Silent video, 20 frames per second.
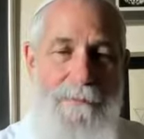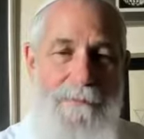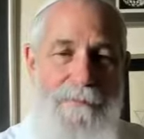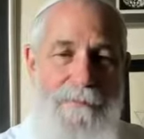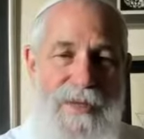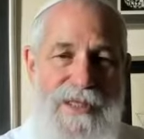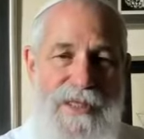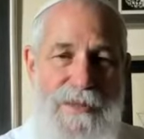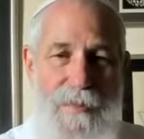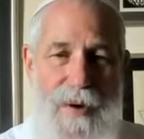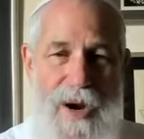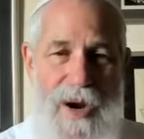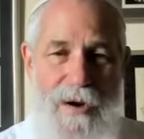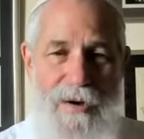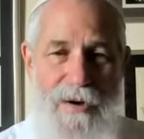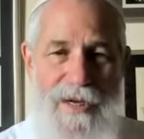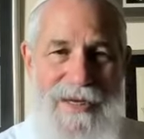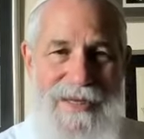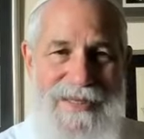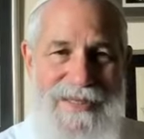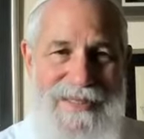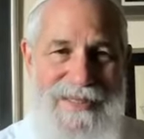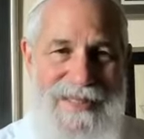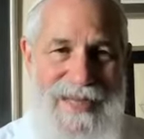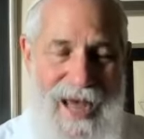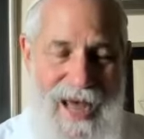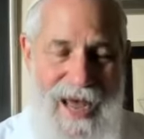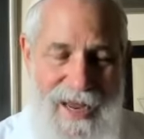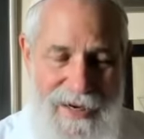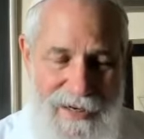Mispar
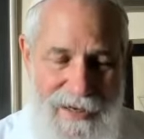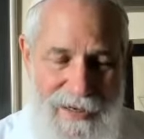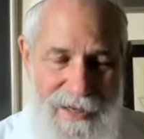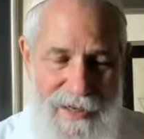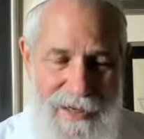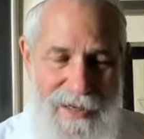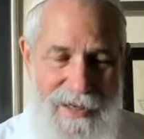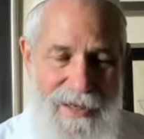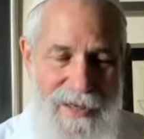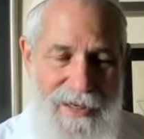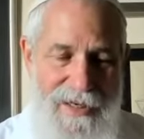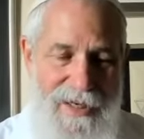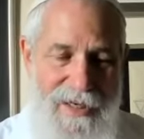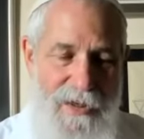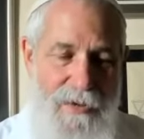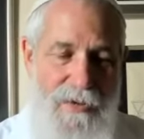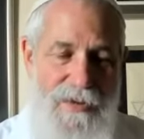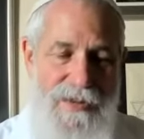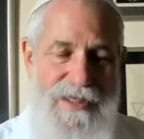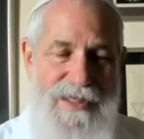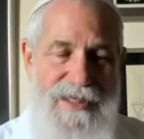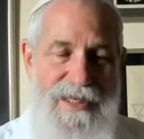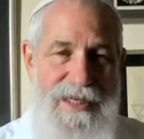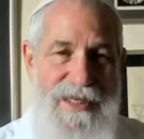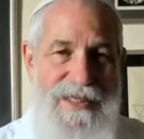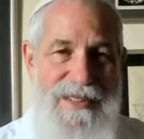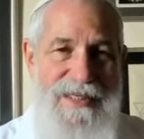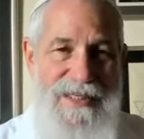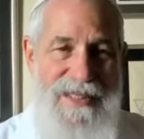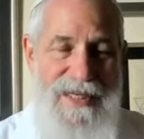Katan. It equals
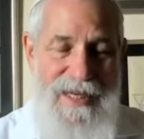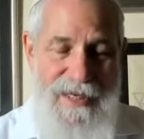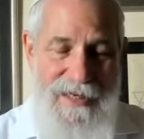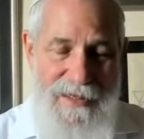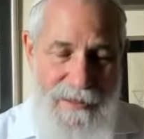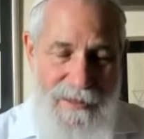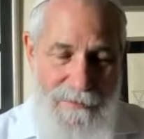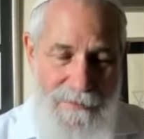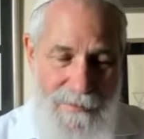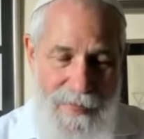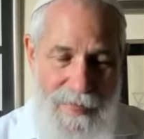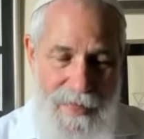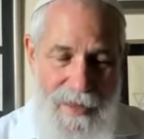16.